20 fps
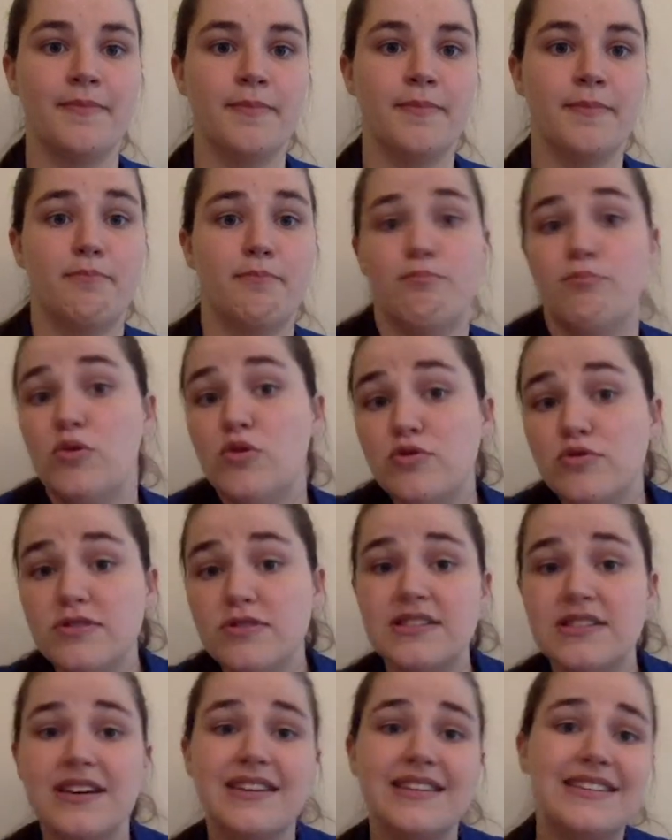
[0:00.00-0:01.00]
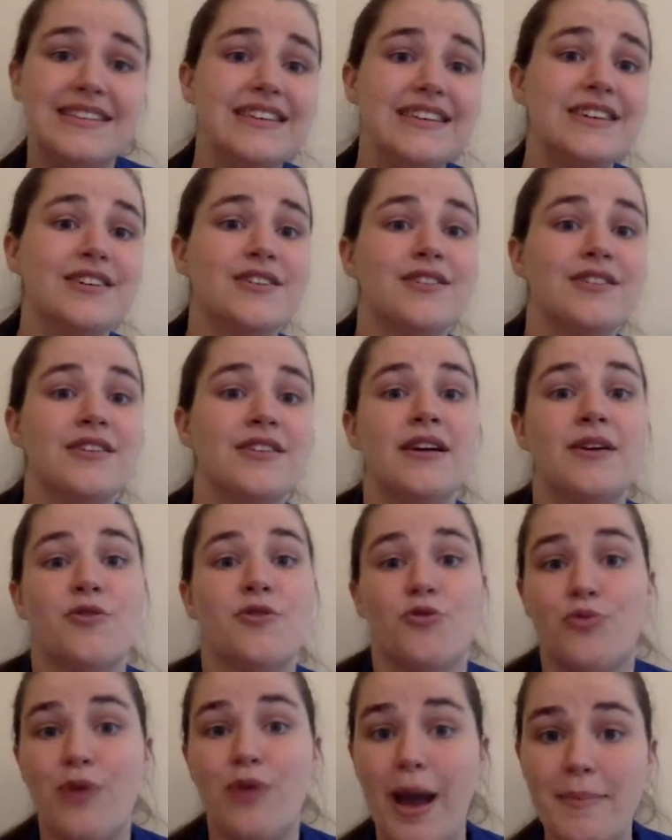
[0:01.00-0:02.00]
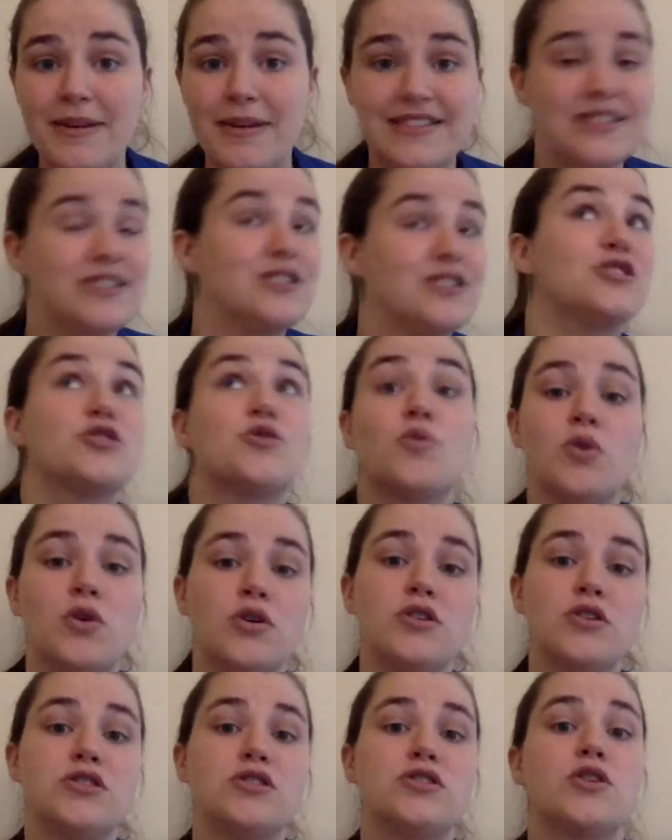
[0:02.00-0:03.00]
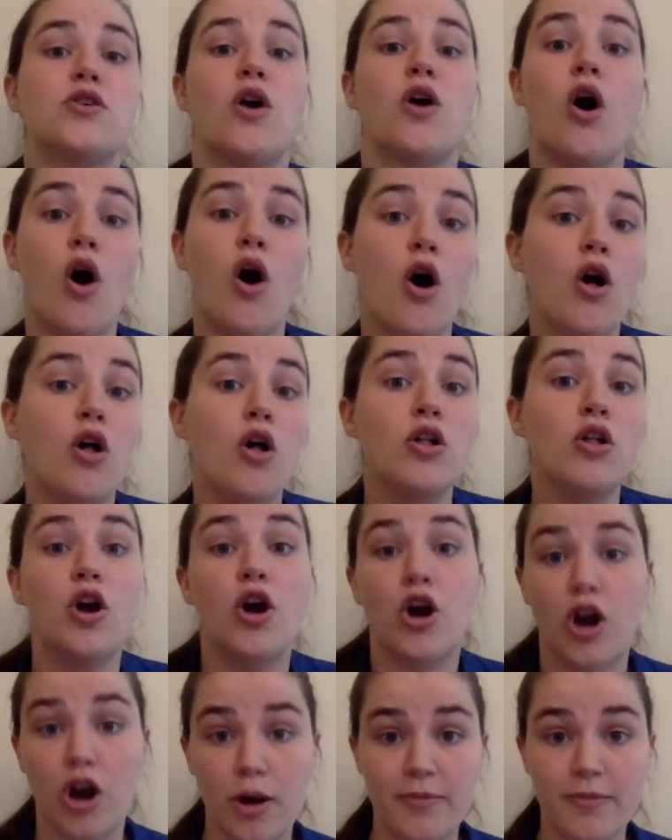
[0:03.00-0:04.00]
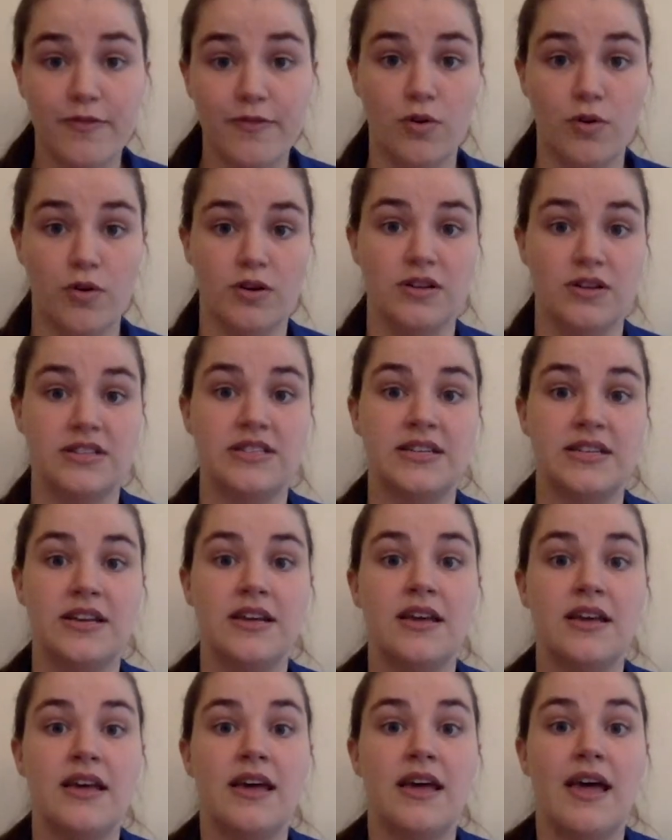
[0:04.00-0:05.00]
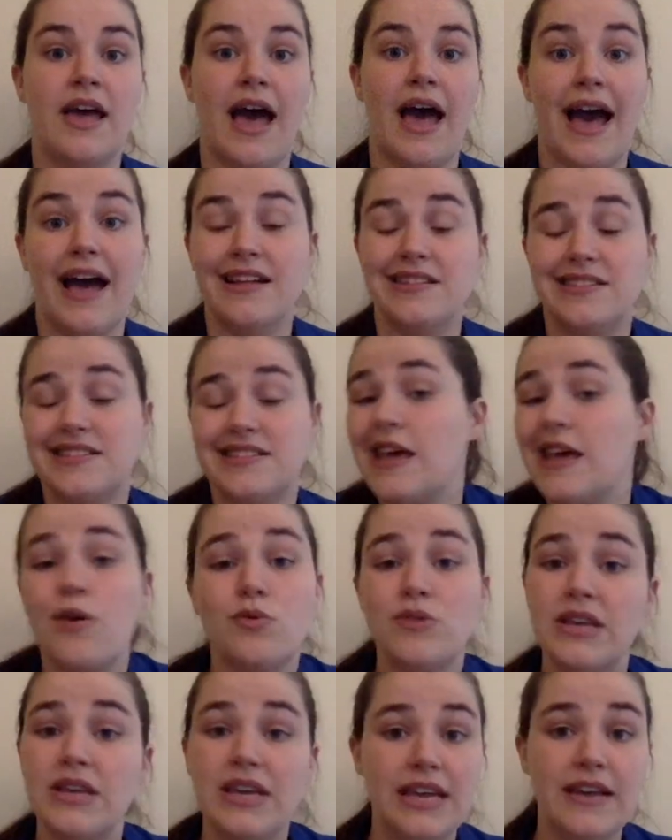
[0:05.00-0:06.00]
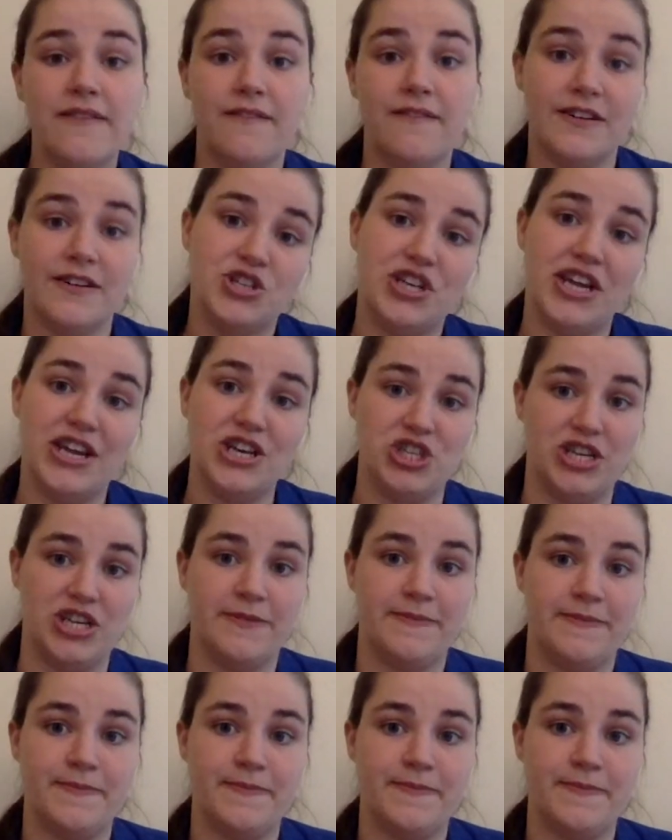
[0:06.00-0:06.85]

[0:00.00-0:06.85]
Moose, deer, rabbits, and squirrels are all herbivores, as they only eat vegetation.